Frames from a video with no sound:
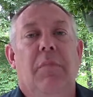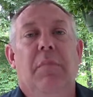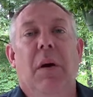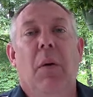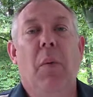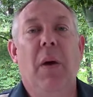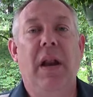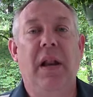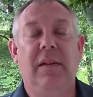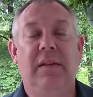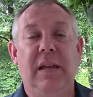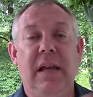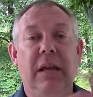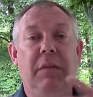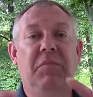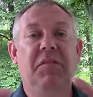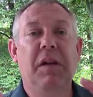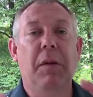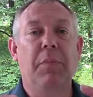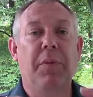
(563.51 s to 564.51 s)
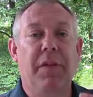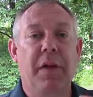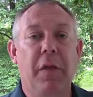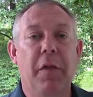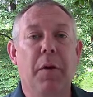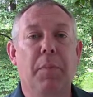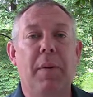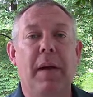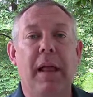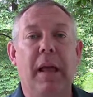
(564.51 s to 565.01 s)
but when it teams up with
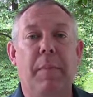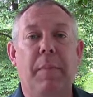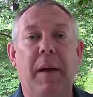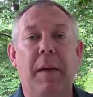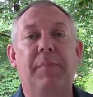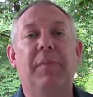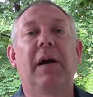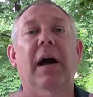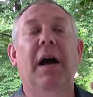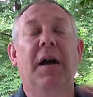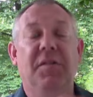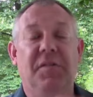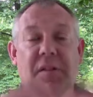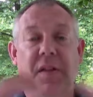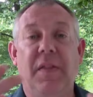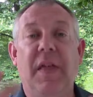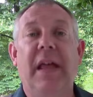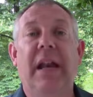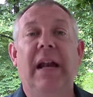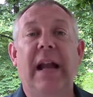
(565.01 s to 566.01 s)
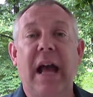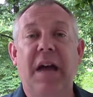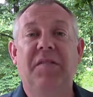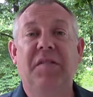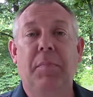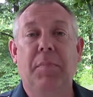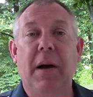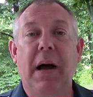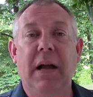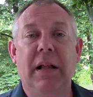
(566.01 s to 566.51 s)
other polypeptides, then it has
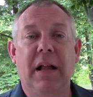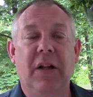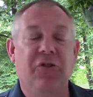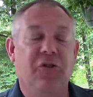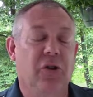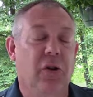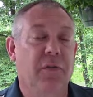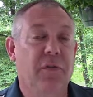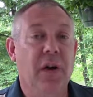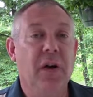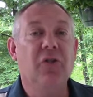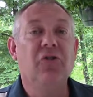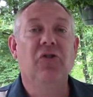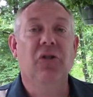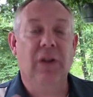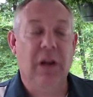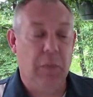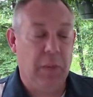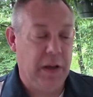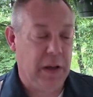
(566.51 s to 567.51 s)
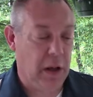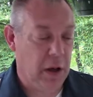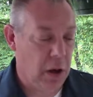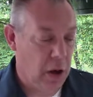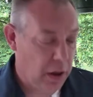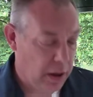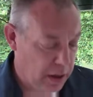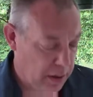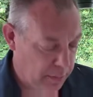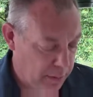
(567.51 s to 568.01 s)
a biological function and we can
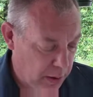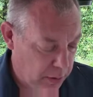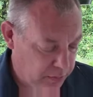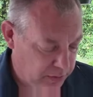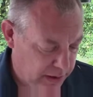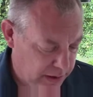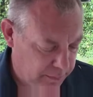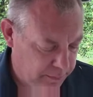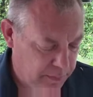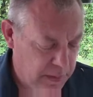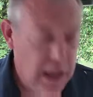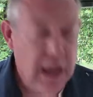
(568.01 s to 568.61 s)
call it a protein.